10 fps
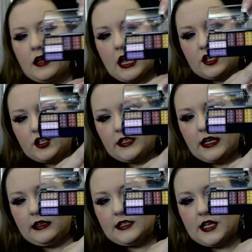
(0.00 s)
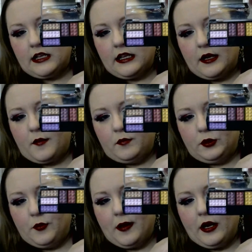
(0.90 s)
As you can tell, it's got like
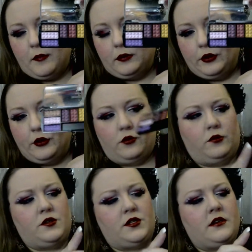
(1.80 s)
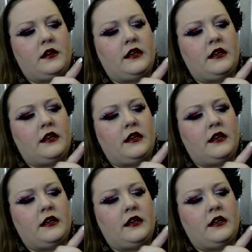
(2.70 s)
blueberry blues.